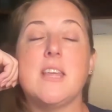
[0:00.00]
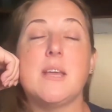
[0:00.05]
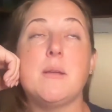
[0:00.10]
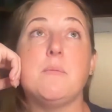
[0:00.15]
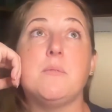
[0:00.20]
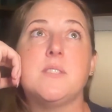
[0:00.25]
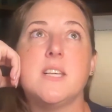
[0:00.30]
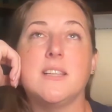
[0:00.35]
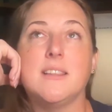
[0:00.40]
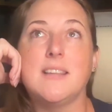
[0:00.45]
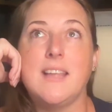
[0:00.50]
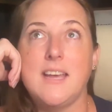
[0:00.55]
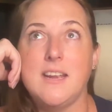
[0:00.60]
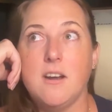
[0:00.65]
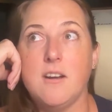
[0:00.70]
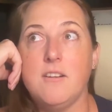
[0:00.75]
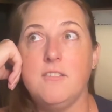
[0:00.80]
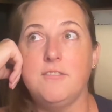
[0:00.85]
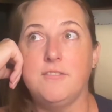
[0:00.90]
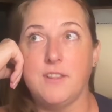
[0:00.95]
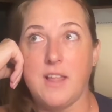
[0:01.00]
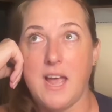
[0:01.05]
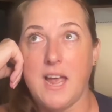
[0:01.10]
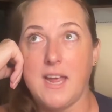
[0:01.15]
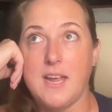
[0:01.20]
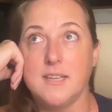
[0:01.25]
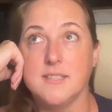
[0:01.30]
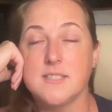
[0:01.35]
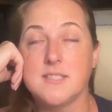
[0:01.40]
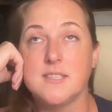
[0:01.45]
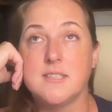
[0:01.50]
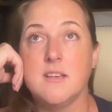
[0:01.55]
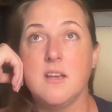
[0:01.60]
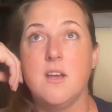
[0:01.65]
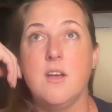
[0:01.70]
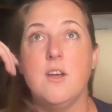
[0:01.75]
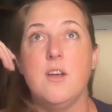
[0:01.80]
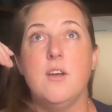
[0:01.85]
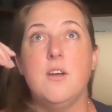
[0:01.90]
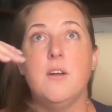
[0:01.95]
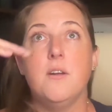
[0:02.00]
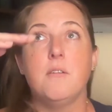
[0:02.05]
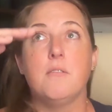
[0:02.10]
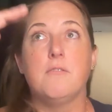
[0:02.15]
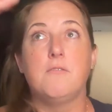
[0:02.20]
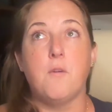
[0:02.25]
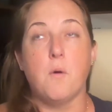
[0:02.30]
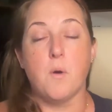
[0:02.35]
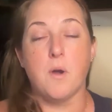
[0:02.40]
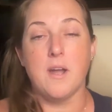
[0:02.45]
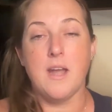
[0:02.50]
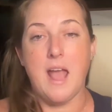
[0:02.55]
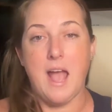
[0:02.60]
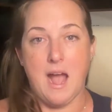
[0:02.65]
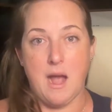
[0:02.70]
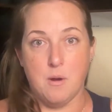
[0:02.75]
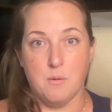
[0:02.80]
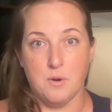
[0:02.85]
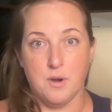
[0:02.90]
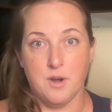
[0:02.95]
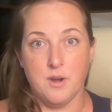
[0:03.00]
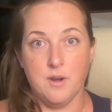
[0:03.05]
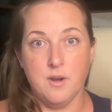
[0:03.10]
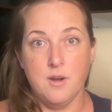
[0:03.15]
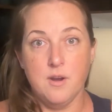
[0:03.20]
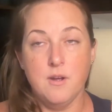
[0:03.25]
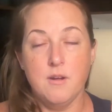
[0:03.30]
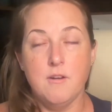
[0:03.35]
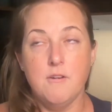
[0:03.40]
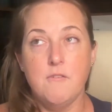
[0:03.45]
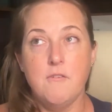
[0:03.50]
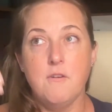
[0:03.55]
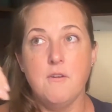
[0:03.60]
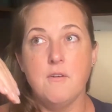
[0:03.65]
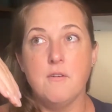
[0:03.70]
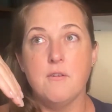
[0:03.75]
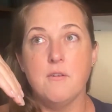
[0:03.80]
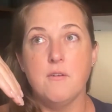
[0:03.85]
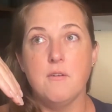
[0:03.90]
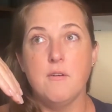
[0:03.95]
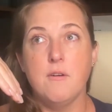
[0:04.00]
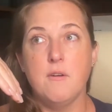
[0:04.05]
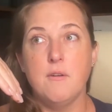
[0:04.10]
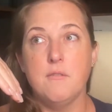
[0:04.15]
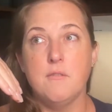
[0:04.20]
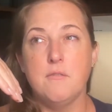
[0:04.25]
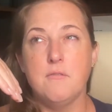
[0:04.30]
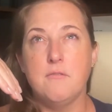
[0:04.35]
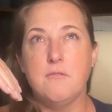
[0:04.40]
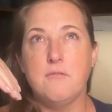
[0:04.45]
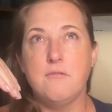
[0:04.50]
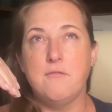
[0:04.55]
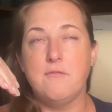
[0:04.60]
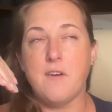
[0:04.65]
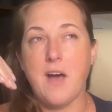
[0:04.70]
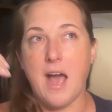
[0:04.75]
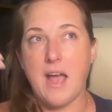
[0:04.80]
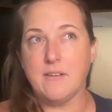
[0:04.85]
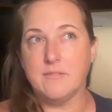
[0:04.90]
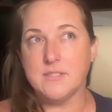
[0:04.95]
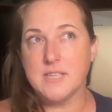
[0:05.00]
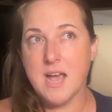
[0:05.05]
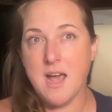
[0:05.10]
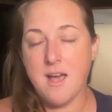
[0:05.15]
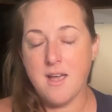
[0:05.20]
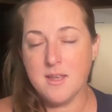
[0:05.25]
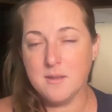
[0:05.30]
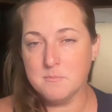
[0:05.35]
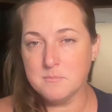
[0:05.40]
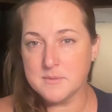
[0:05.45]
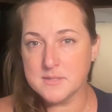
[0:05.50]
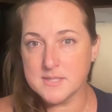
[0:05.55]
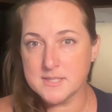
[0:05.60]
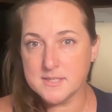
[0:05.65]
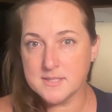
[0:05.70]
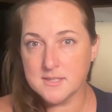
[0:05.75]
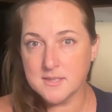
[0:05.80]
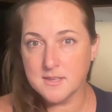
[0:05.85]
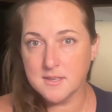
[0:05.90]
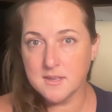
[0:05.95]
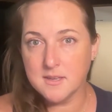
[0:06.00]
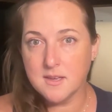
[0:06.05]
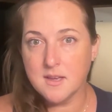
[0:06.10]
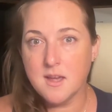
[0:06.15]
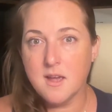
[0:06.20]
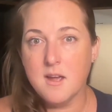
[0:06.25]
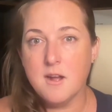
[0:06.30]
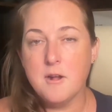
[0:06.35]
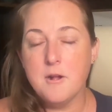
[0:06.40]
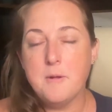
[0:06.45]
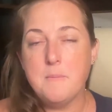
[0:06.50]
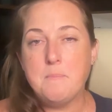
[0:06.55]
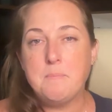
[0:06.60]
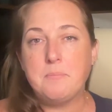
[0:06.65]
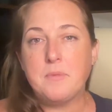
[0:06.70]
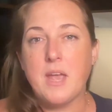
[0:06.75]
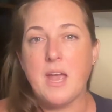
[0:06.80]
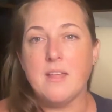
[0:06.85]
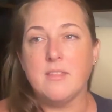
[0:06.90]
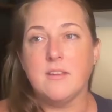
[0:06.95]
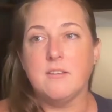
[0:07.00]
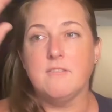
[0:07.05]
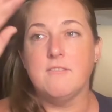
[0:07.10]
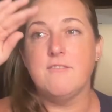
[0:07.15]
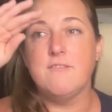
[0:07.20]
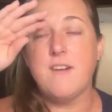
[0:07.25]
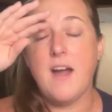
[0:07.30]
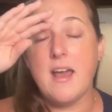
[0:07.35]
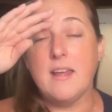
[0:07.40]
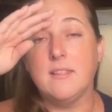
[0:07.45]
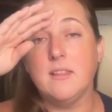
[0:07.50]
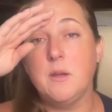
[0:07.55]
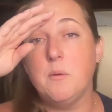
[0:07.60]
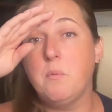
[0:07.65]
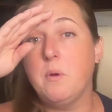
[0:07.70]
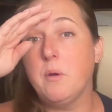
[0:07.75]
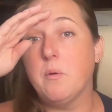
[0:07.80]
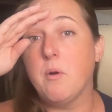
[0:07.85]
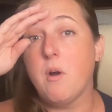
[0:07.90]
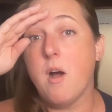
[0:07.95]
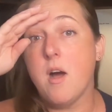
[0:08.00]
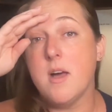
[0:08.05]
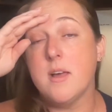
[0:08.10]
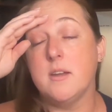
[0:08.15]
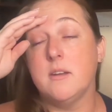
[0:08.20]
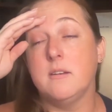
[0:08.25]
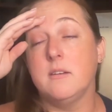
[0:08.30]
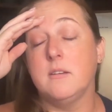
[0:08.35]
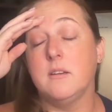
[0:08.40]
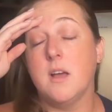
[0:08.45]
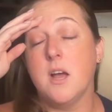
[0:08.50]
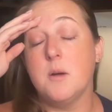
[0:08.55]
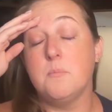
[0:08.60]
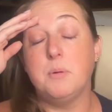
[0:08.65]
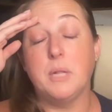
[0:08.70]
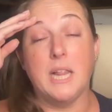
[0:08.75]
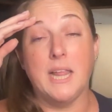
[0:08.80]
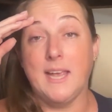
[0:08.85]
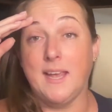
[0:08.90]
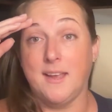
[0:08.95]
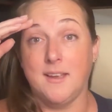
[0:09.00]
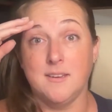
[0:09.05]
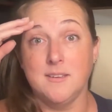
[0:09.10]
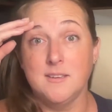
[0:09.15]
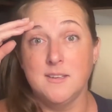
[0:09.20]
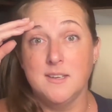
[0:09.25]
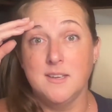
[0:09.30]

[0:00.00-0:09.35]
delayed our flights for an hour 5 times. And then finally we were on a plane